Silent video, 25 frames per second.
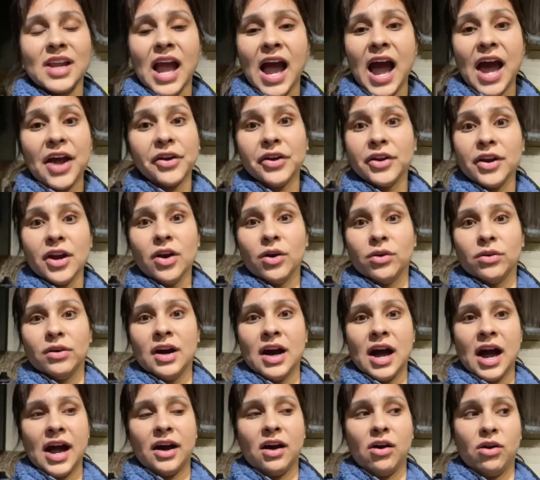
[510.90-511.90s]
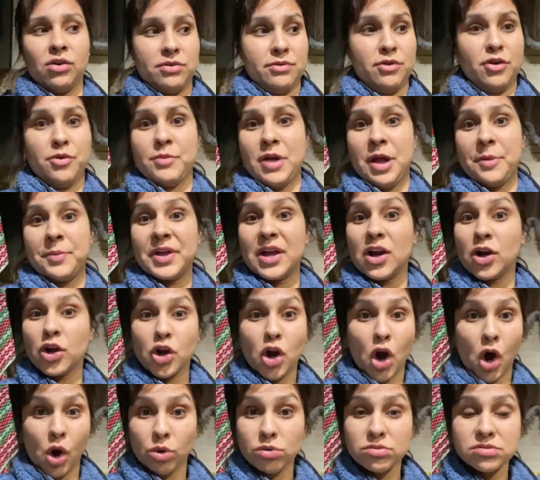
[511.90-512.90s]
don't know, or maybe a
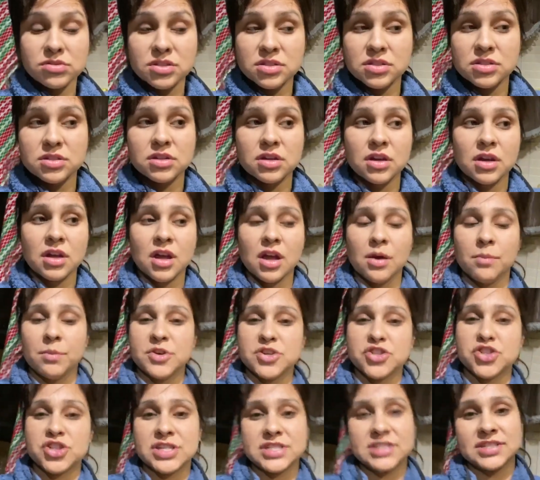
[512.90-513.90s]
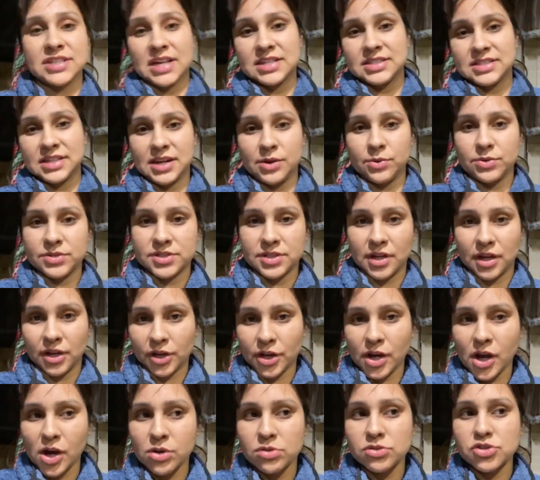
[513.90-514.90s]
ghost. But she says that it was not a
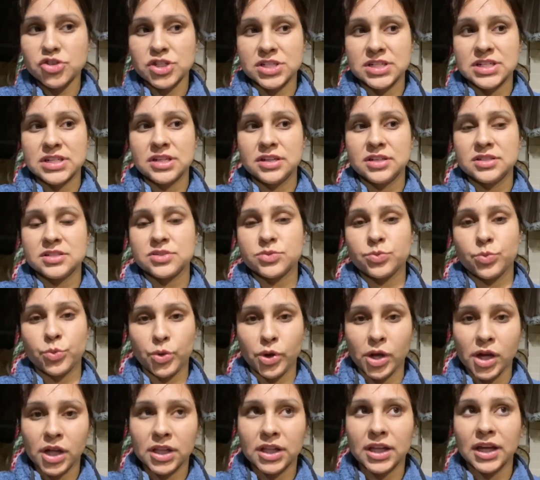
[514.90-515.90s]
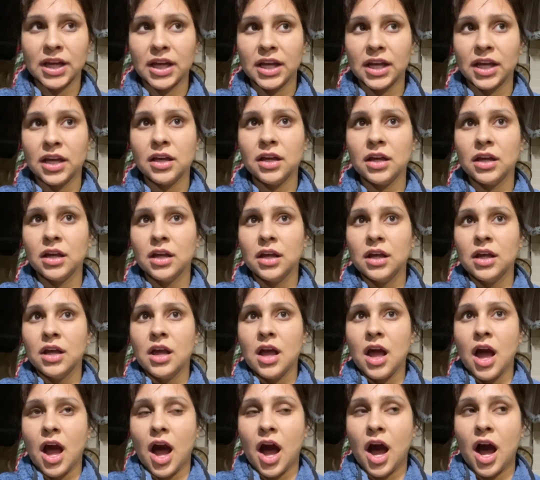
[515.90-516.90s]
ghost. She's really,
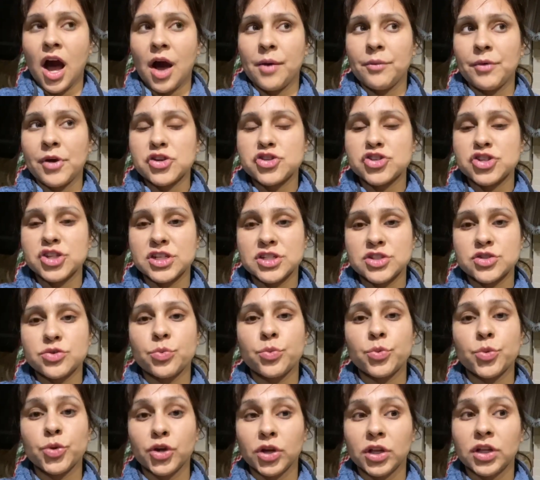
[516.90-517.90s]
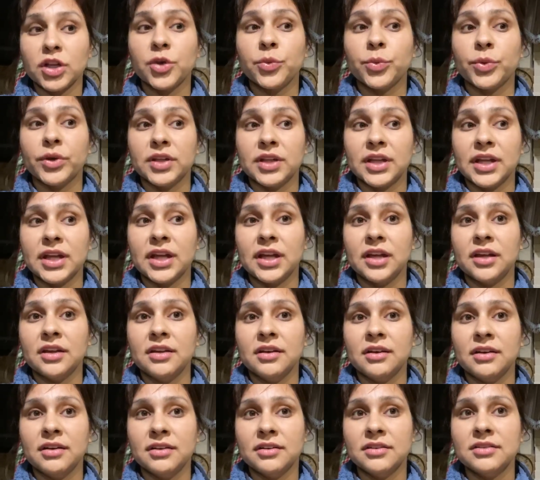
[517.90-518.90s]
really
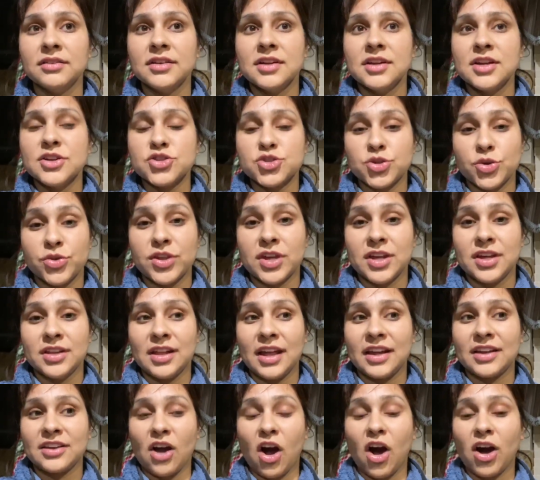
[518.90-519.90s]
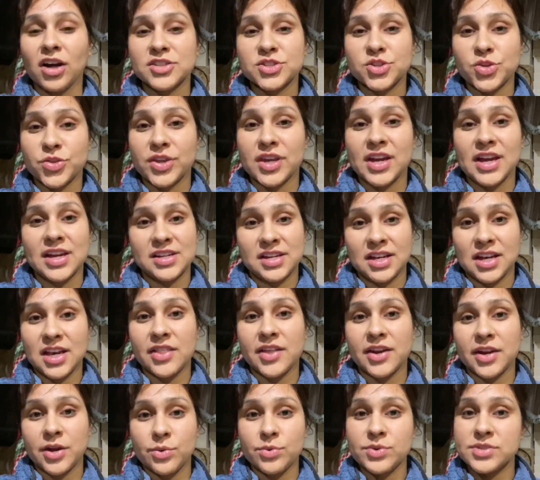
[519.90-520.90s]
onto the idea
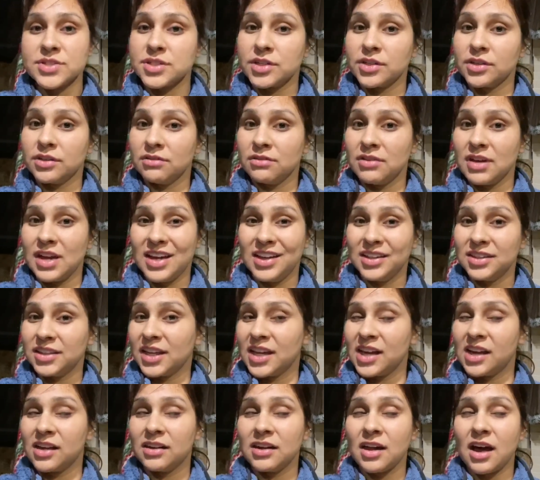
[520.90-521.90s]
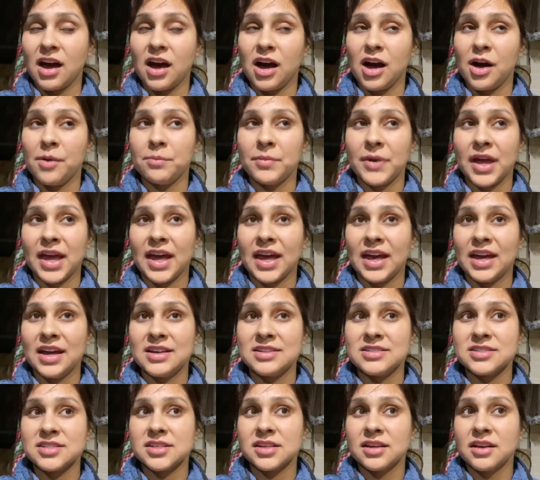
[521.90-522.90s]
that it was an alien.
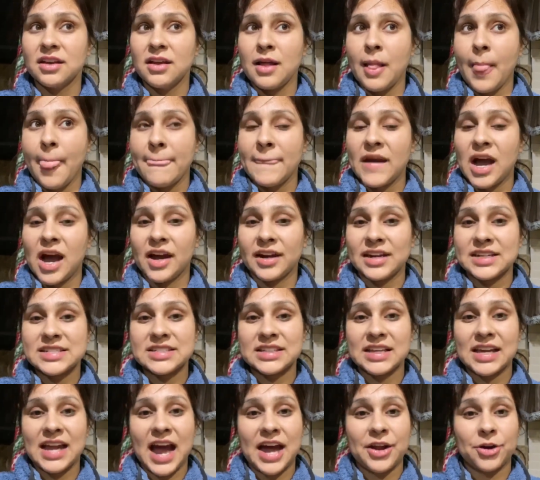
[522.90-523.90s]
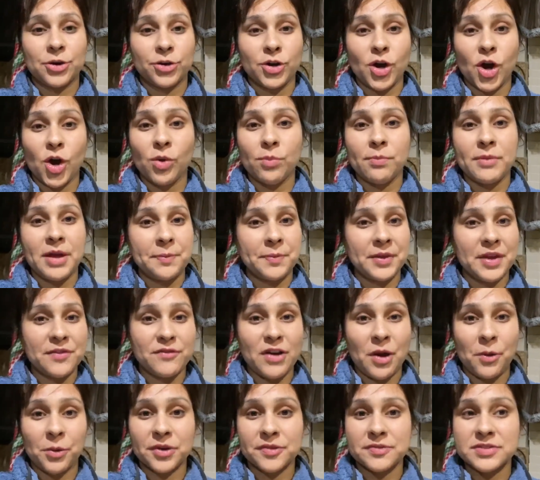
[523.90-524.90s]
And honestly, I don't know. Maybe if I
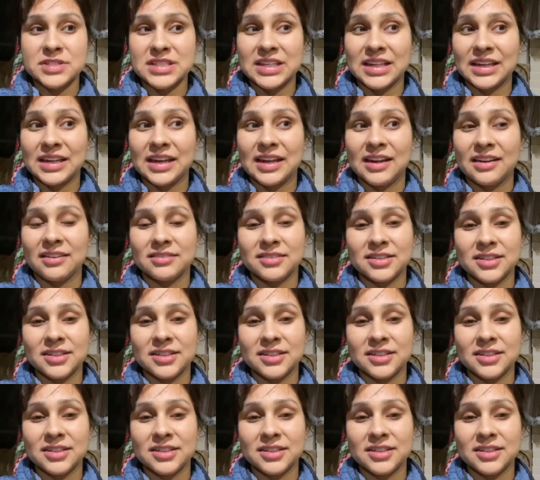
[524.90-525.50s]
would have seen it,